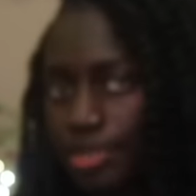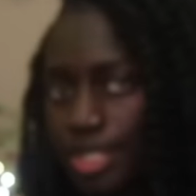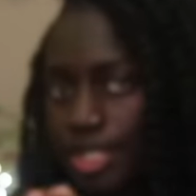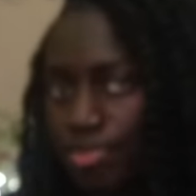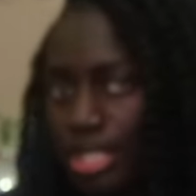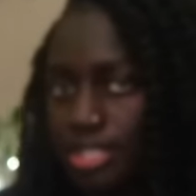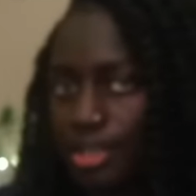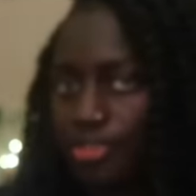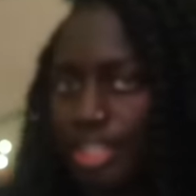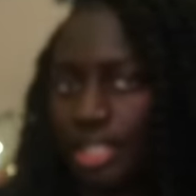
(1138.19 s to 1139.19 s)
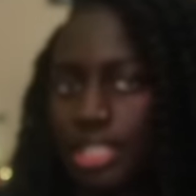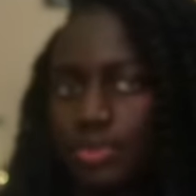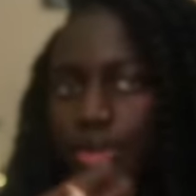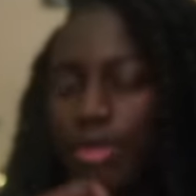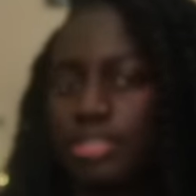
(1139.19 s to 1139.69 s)
to express their
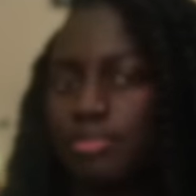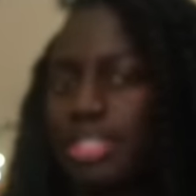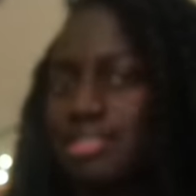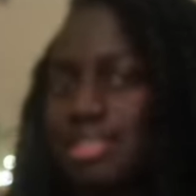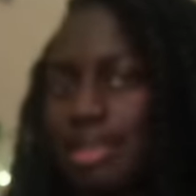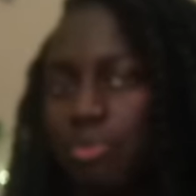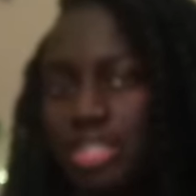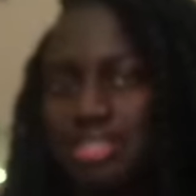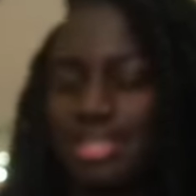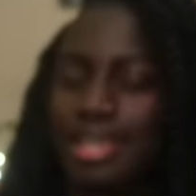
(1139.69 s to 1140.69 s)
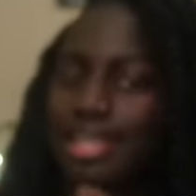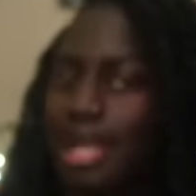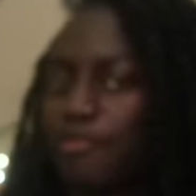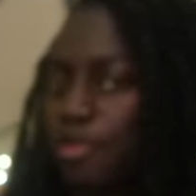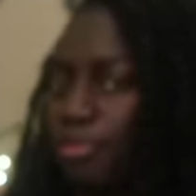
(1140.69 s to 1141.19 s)
feelings would also be the same ones standing up for